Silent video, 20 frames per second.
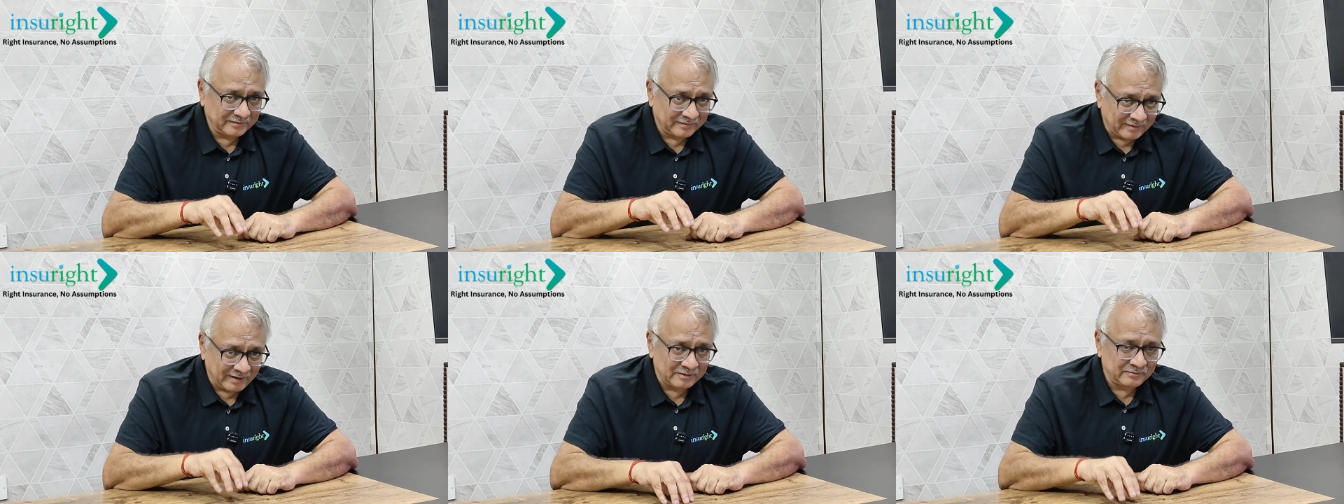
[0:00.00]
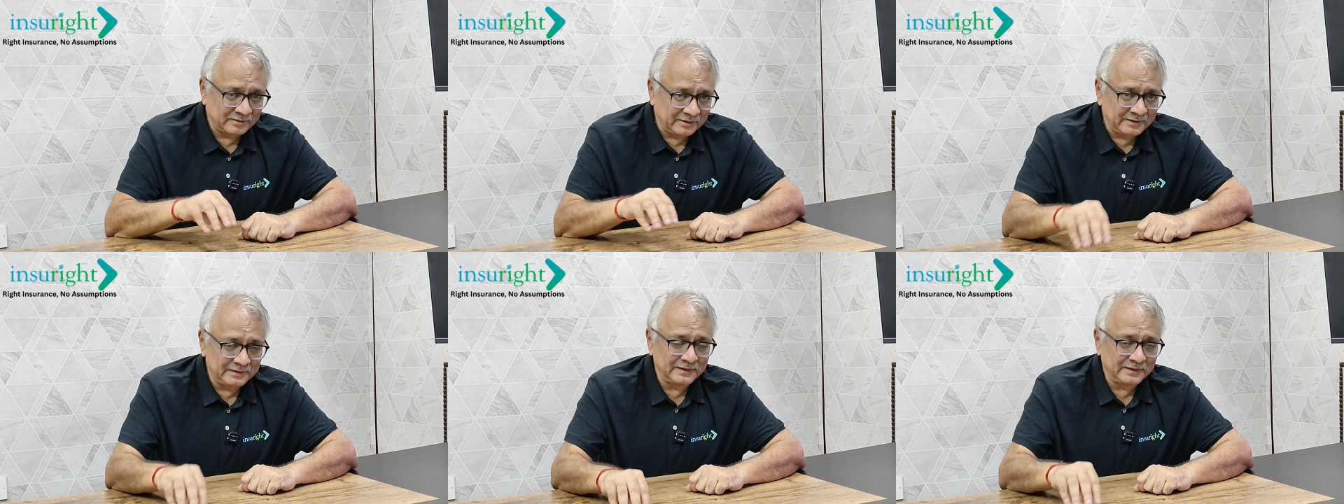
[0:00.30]

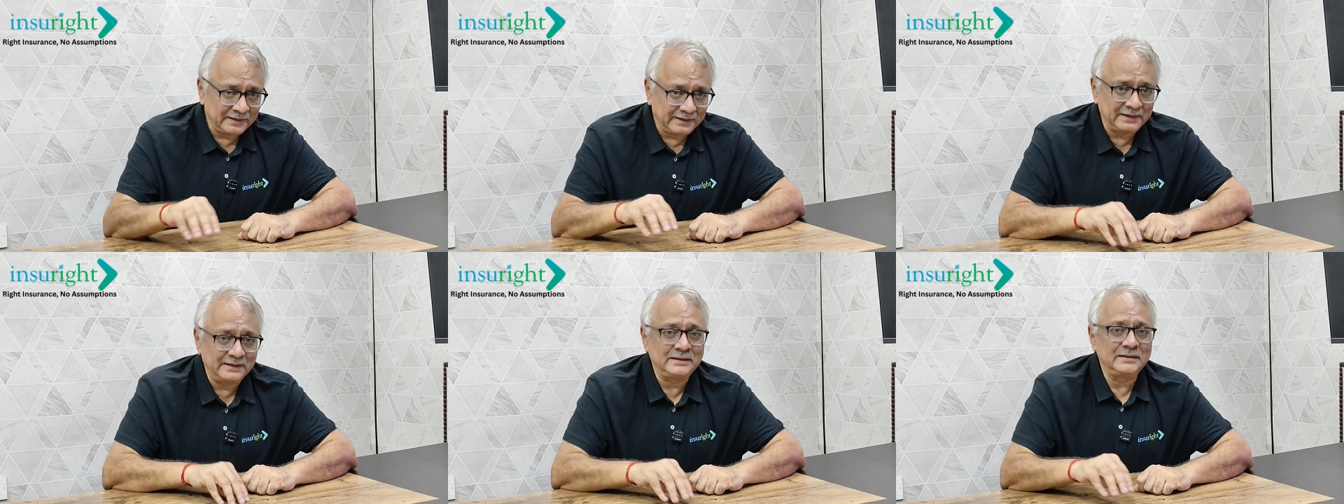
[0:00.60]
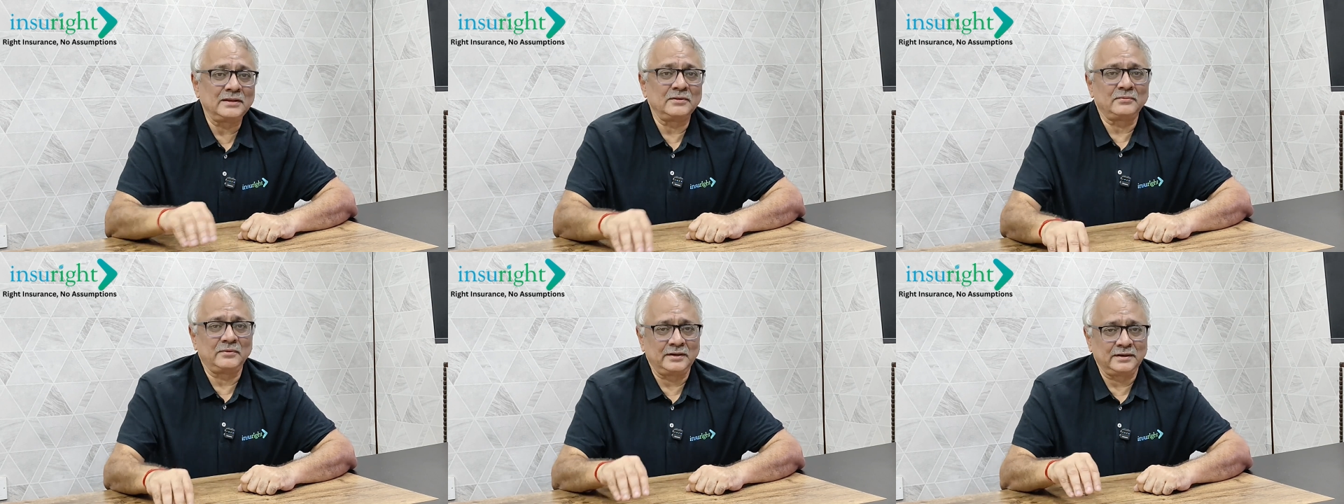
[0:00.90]
traveling
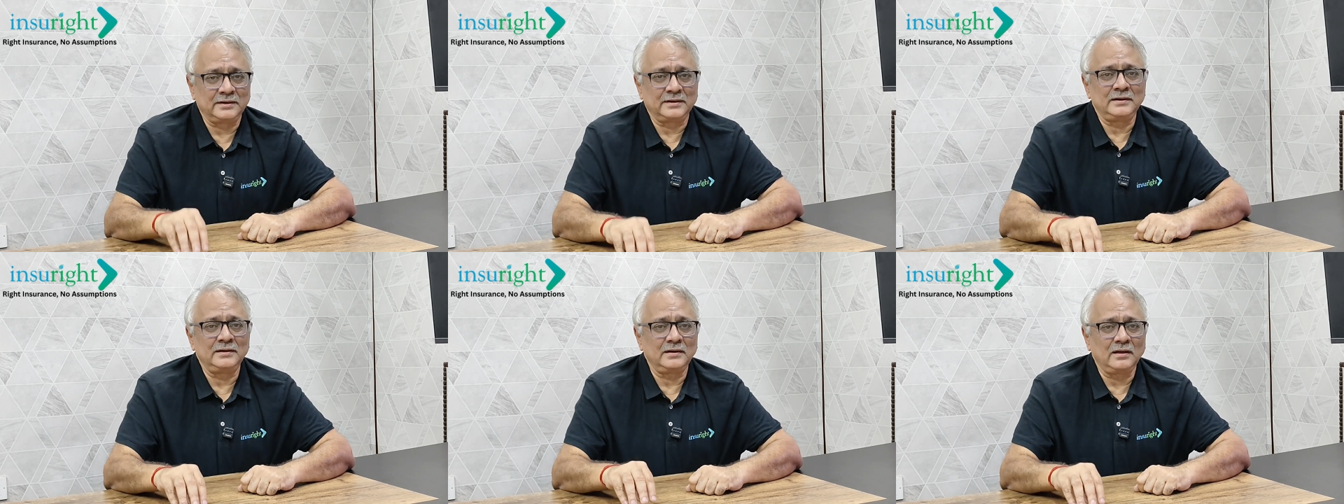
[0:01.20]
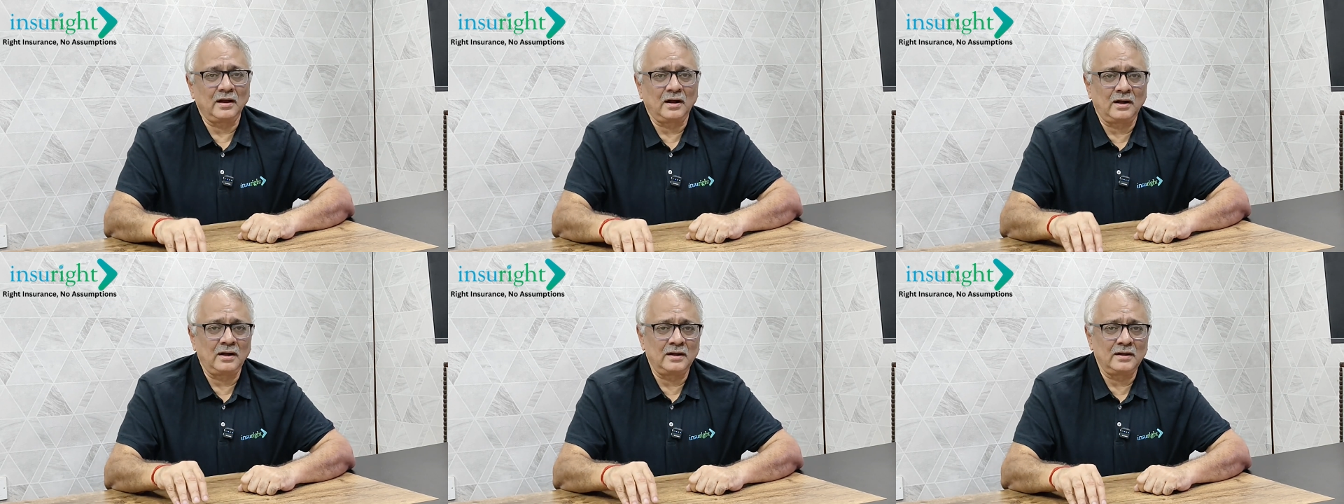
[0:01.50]
in the vehicle
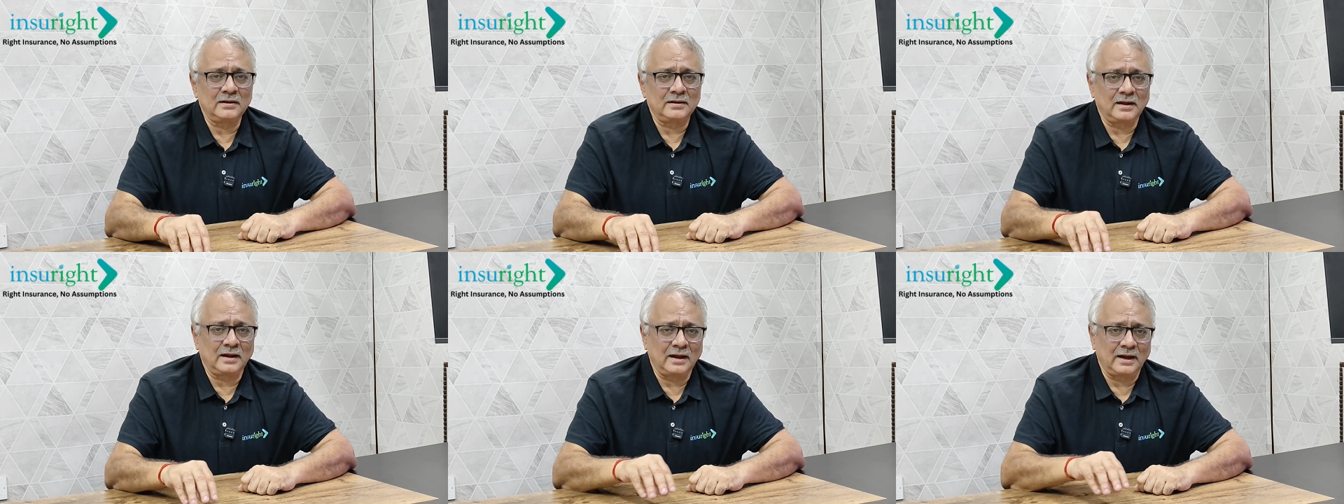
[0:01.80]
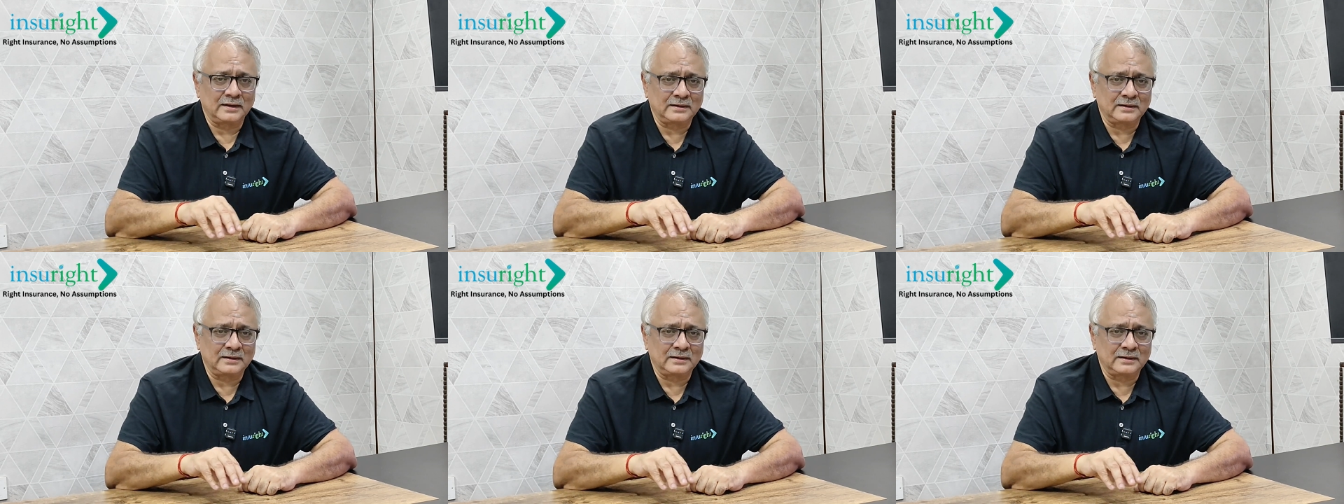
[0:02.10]
or